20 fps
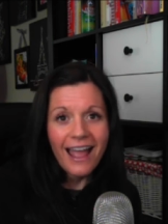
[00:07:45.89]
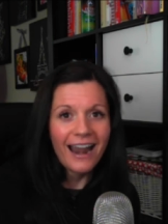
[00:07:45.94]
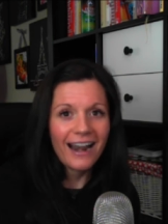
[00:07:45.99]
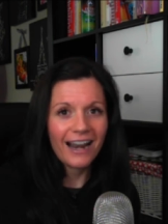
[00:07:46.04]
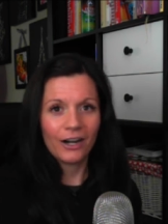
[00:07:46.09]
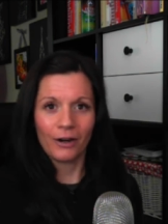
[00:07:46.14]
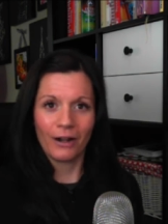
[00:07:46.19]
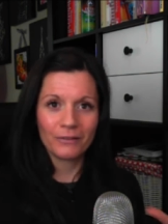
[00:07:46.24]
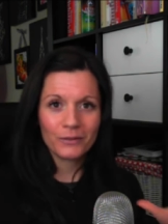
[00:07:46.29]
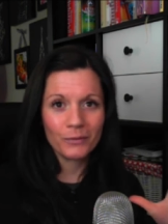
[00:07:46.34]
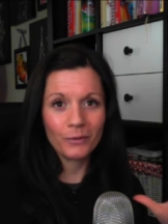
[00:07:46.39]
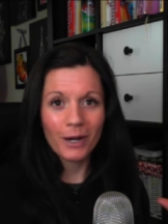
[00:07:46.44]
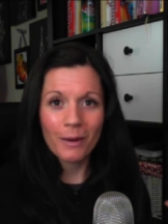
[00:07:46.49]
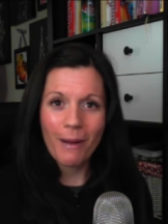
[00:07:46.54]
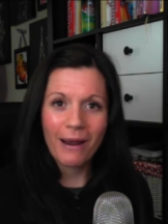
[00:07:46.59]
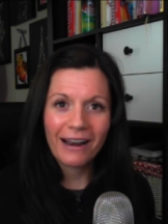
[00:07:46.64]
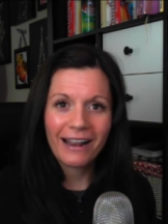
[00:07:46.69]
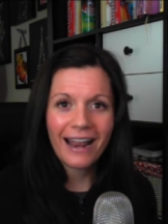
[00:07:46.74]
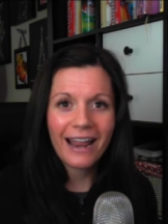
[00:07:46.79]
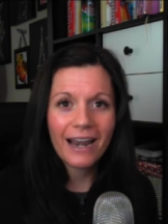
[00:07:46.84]
And I don't have to worry
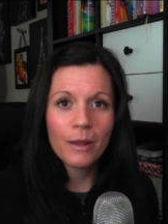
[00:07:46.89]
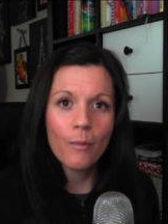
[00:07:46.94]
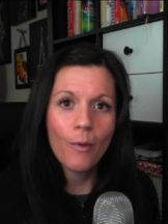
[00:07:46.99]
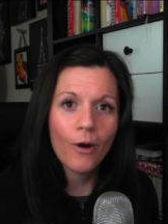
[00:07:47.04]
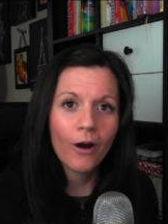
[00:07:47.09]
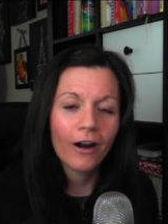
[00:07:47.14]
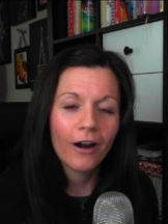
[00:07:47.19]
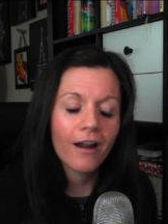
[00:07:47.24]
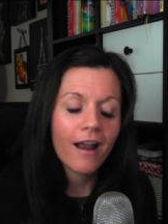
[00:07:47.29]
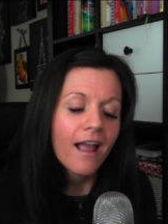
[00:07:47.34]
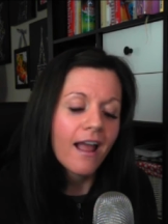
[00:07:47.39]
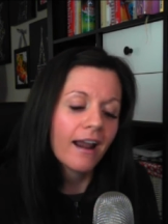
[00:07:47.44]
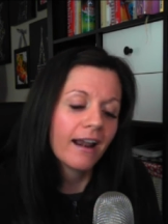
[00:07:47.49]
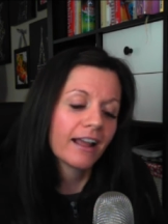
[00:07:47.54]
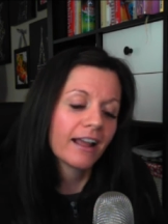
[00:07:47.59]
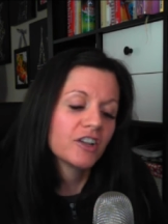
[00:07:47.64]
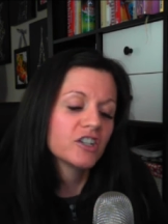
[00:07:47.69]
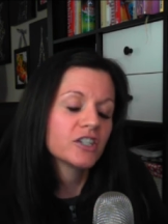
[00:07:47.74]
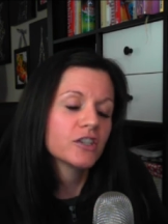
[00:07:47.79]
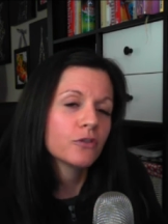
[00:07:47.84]
about it anymore. And
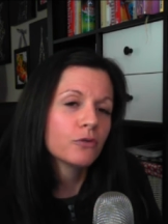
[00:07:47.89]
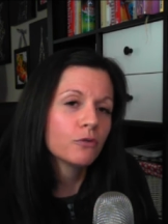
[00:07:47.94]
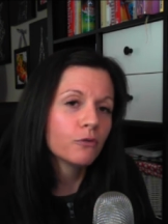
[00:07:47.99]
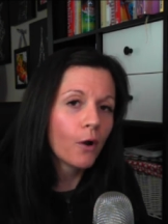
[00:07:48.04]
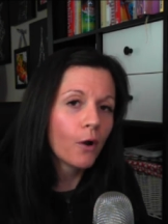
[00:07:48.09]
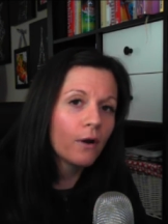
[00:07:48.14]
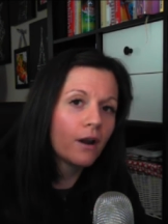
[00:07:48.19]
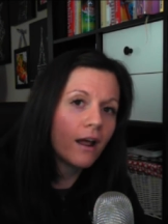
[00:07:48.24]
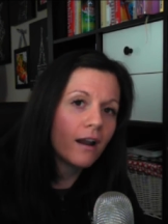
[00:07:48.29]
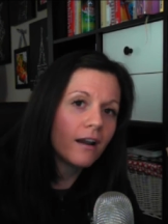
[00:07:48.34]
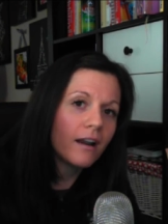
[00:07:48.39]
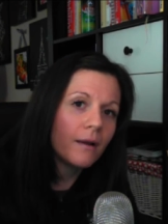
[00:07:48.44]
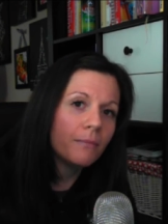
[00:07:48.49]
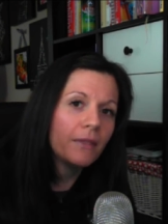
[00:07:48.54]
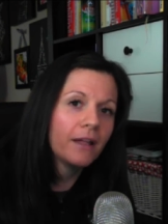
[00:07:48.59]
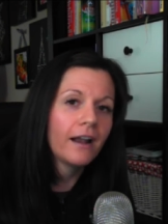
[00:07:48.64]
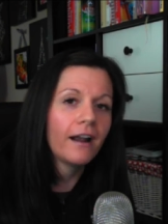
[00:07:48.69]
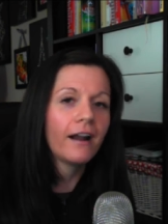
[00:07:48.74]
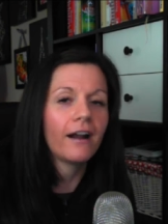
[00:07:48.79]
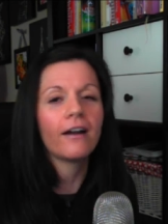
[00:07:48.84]
I can just throw it on up
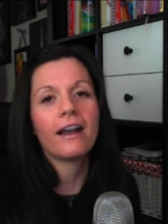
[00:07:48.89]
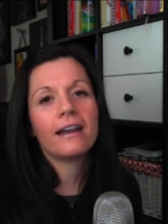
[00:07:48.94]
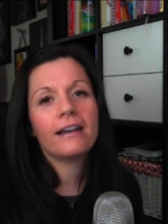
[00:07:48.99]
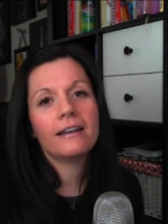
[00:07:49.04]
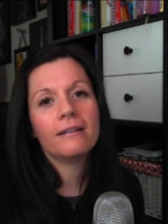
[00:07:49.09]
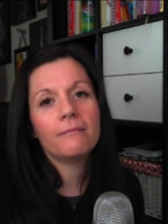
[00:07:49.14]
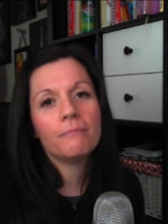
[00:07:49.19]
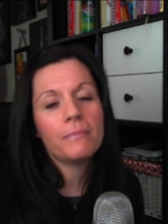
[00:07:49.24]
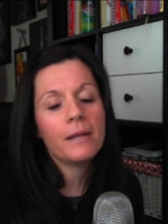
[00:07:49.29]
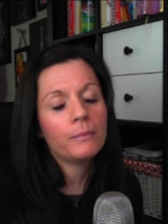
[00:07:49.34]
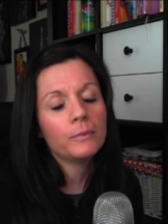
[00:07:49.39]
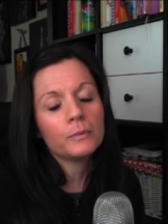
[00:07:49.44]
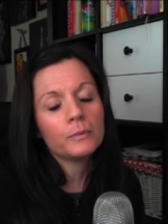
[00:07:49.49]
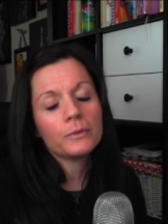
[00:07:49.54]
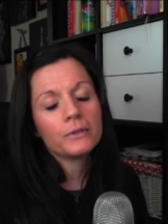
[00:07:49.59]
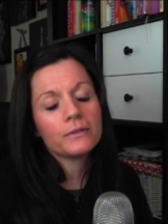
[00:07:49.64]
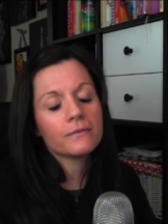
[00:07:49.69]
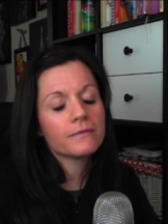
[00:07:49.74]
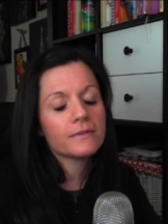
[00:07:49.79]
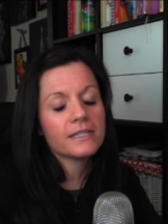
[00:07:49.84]
there and people
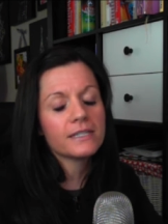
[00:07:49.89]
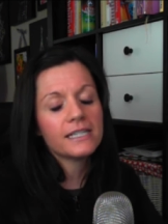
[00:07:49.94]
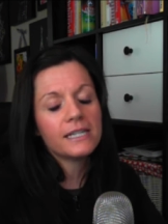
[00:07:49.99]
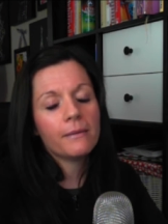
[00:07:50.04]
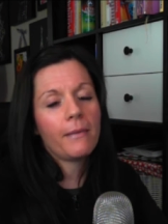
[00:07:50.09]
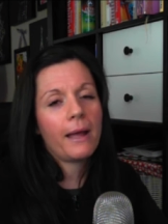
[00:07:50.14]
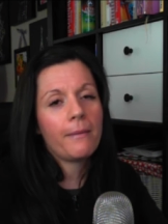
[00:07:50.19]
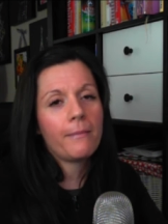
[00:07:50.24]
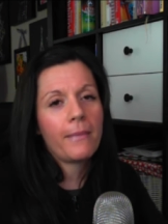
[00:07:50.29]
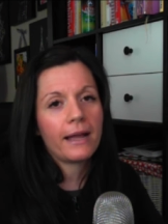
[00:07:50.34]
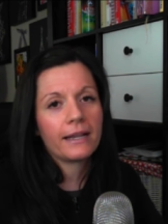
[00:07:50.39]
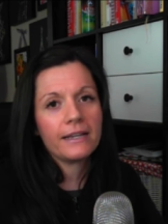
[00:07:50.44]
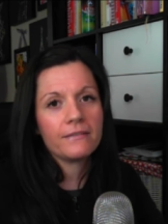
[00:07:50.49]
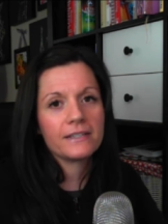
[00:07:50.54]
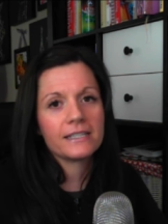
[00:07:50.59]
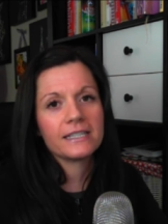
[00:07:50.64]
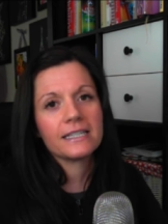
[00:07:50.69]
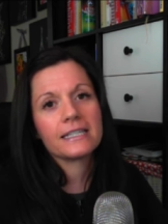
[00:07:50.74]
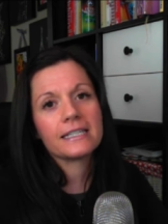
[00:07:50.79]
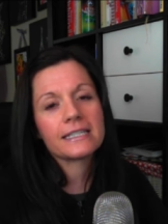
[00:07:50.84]
will see my
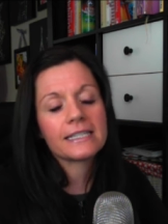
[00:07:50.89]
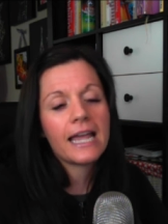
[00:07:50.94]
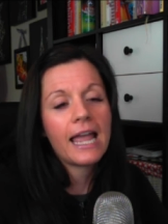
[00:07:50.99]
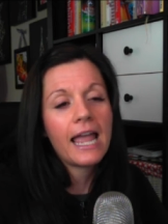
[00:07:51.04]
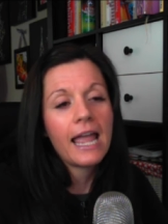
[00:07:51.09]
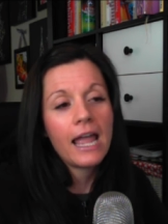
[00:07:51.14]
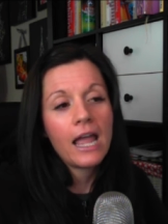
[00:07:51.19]
magnificence.